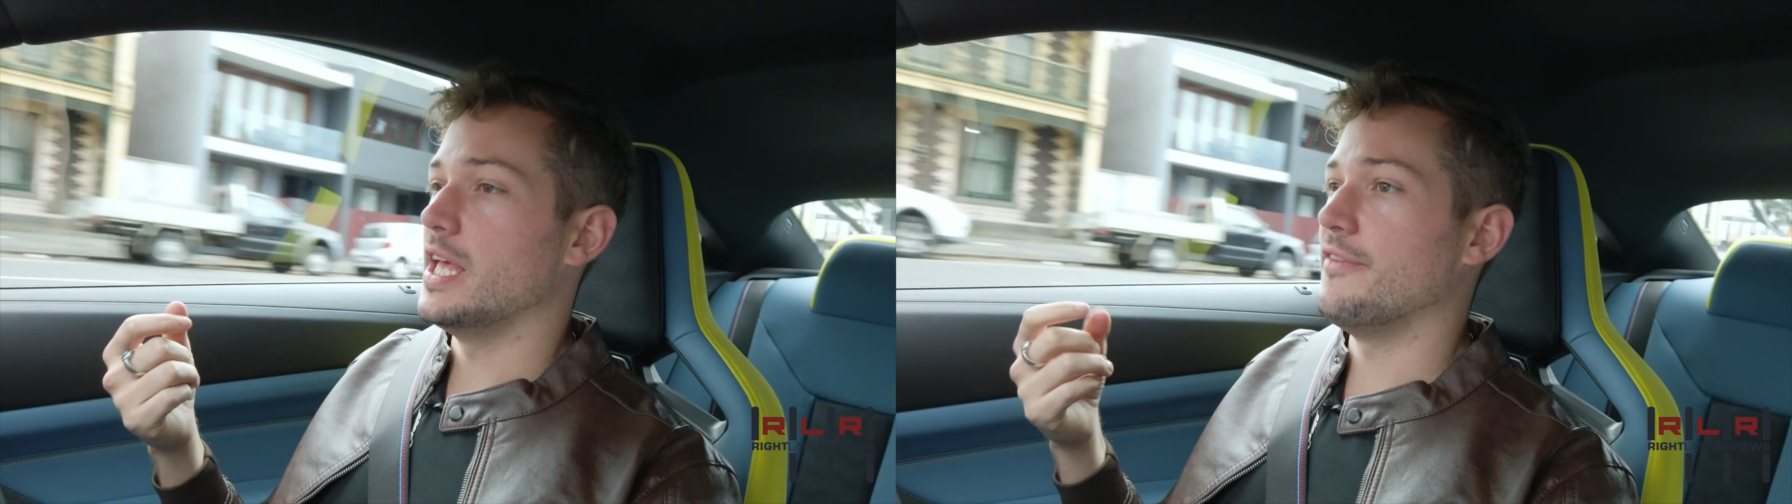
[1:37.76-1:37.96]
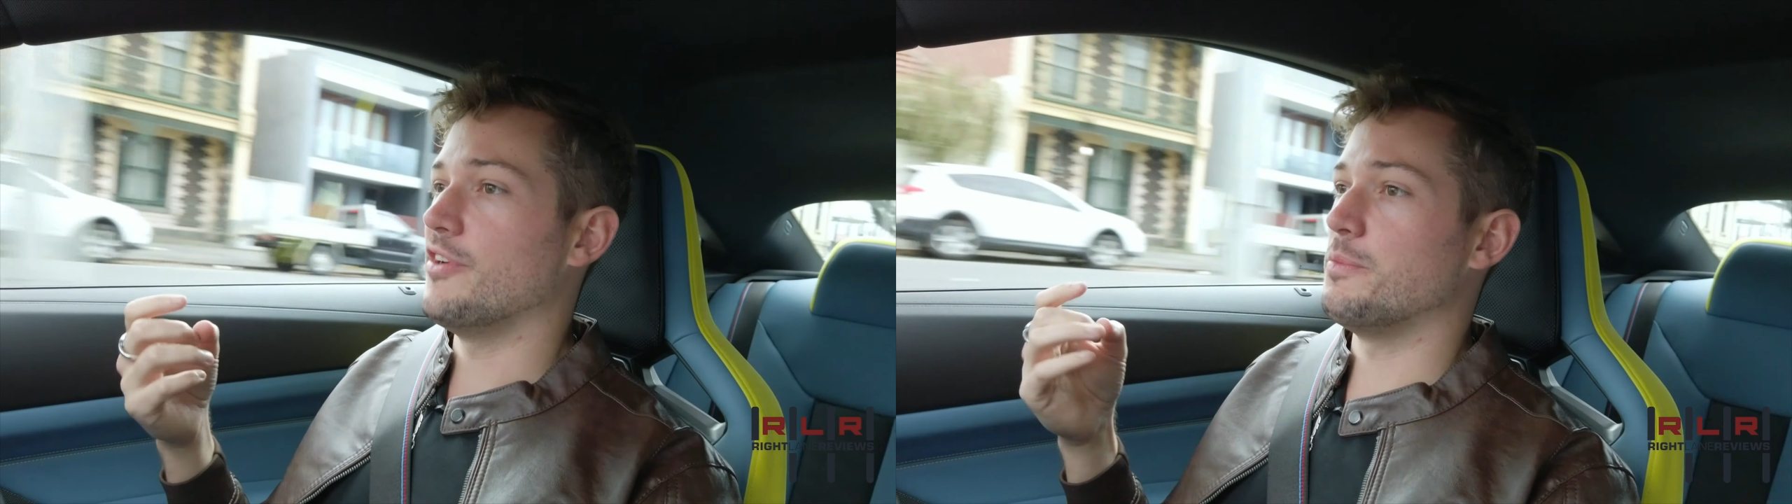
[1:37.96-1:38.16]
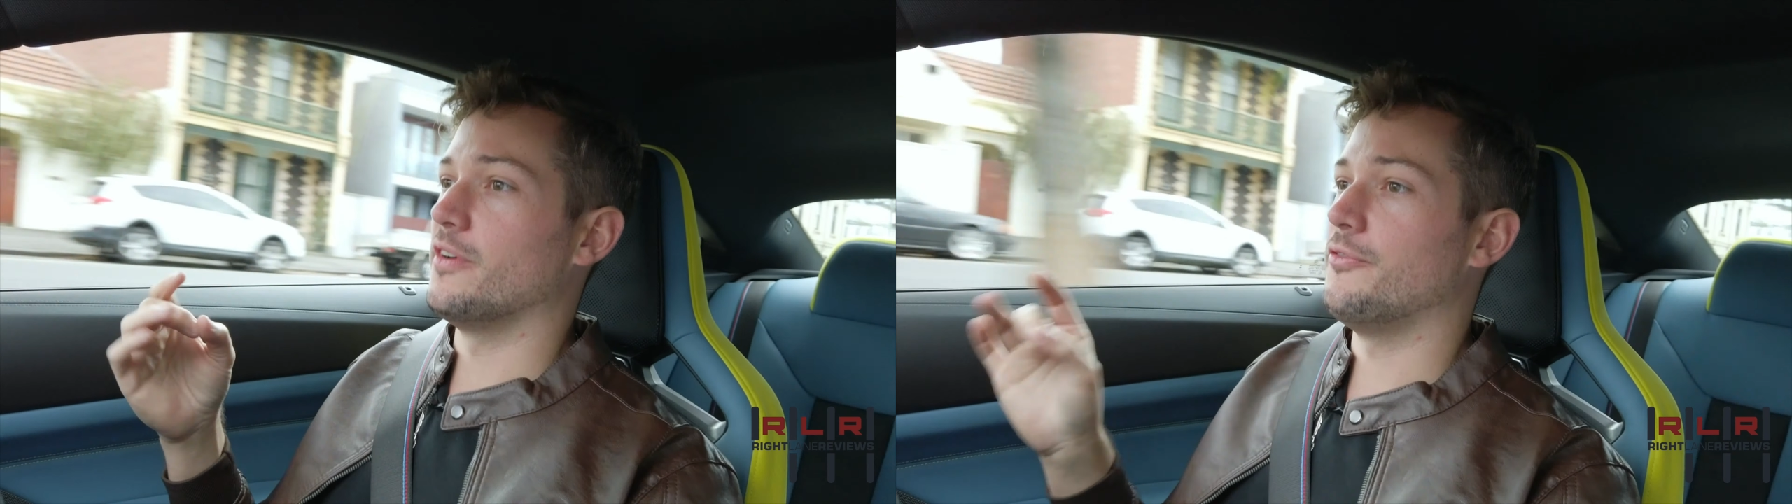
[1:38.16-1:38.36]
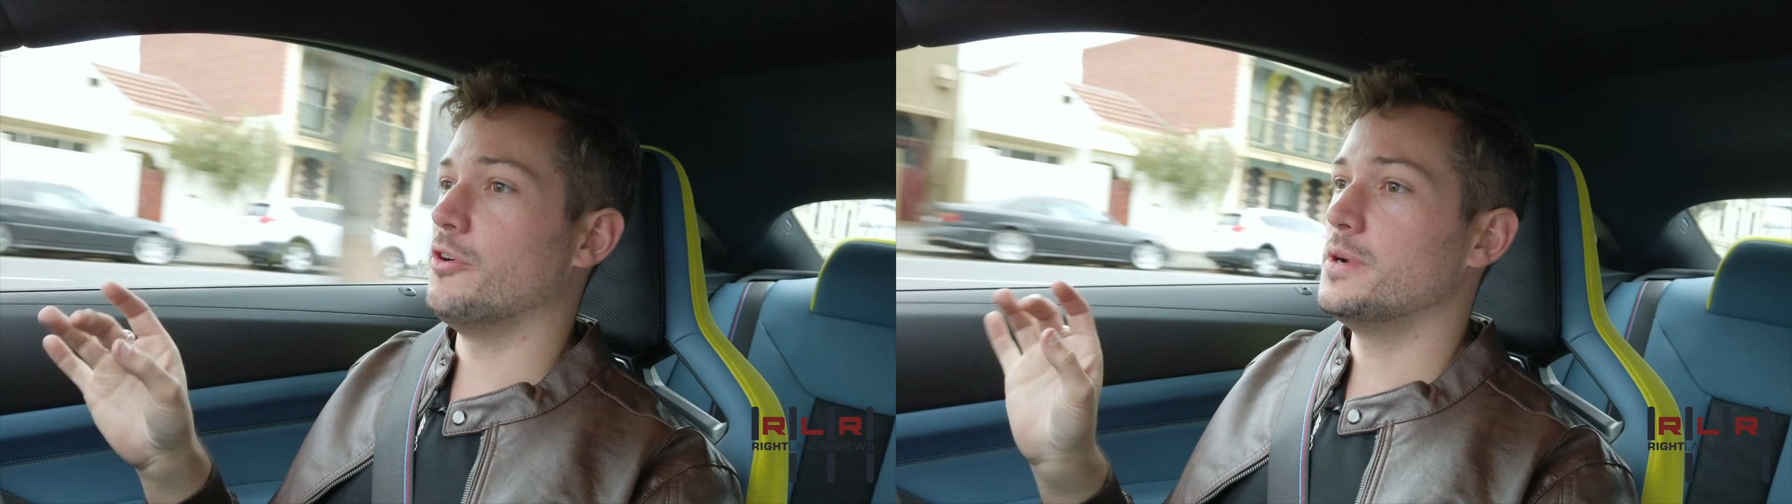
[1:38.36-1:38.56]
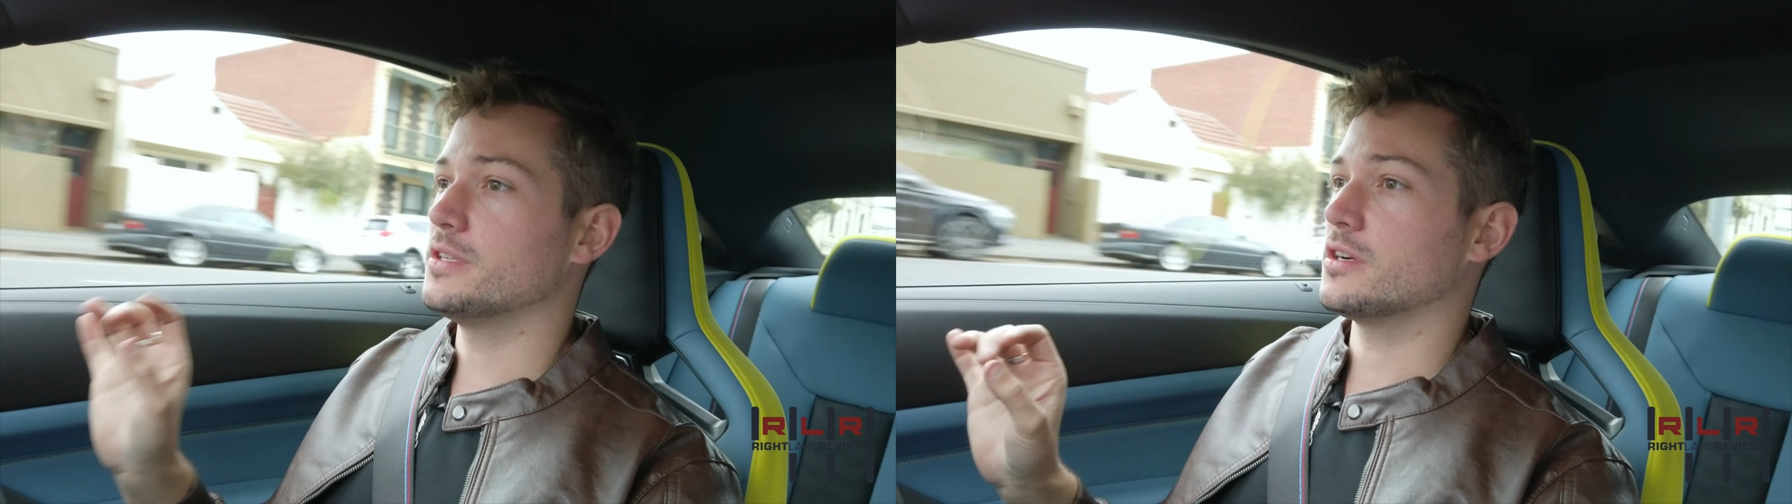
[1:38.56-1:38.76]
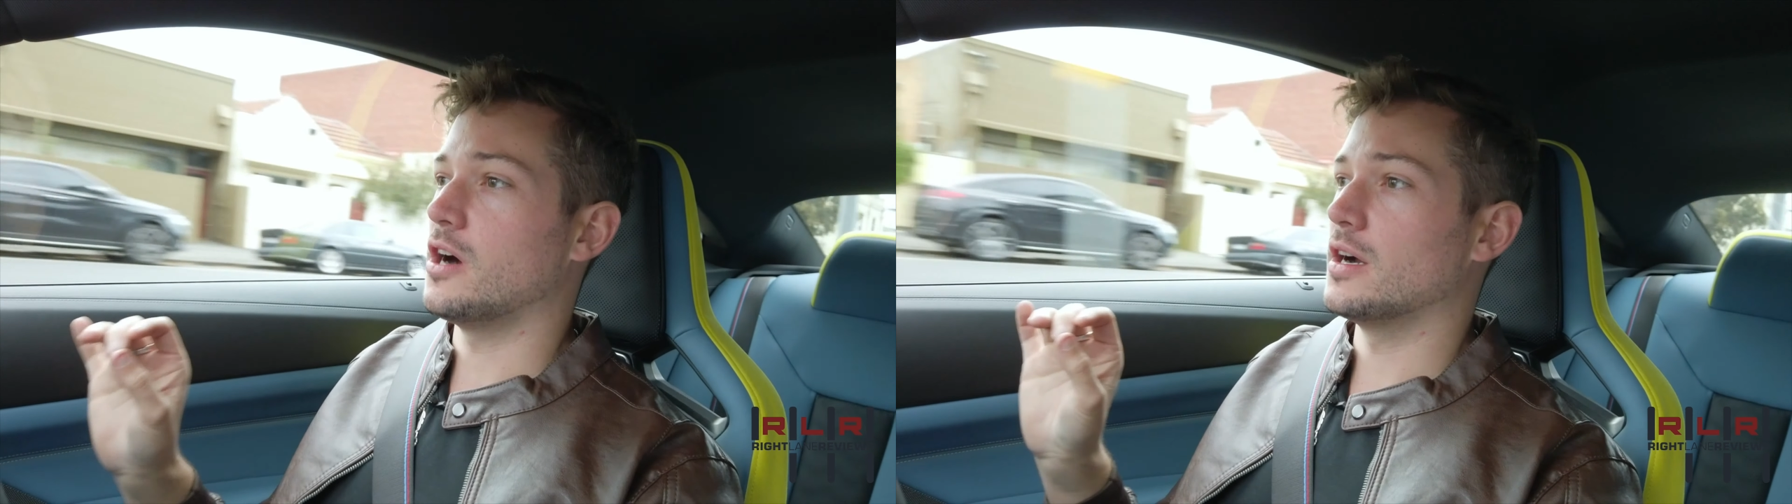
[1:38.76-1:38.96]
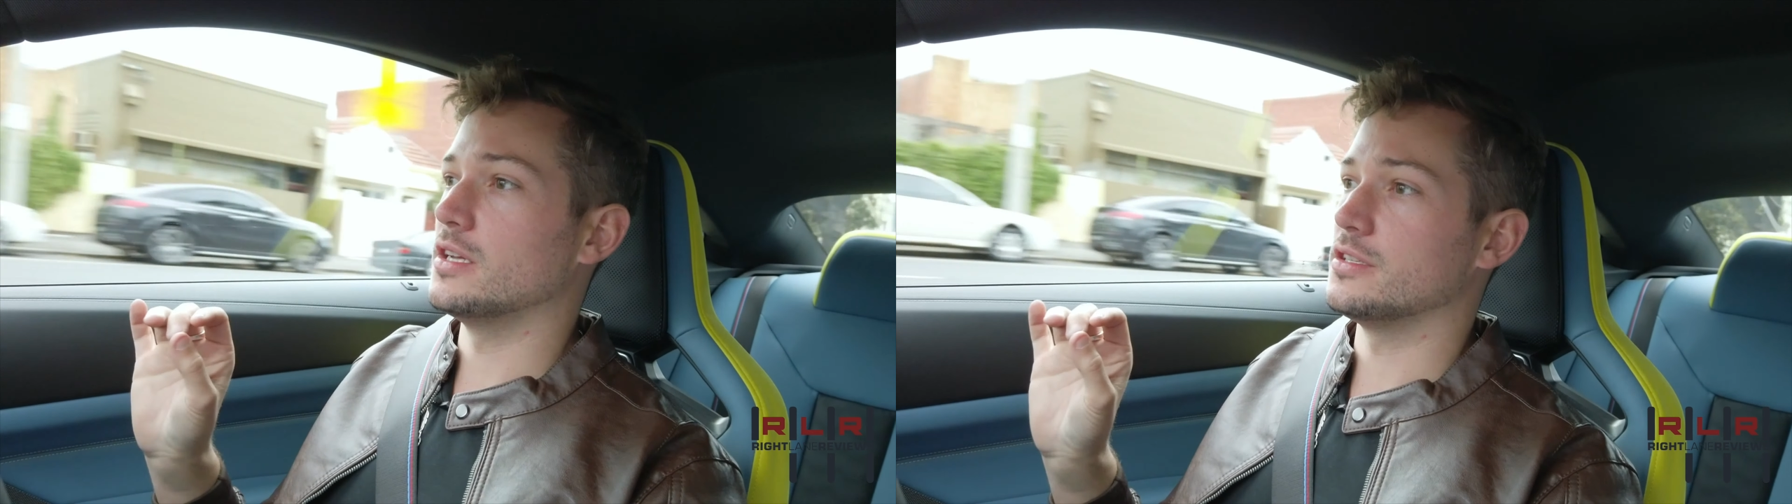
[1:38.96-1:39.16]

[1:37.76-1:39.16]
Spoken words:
If a performance car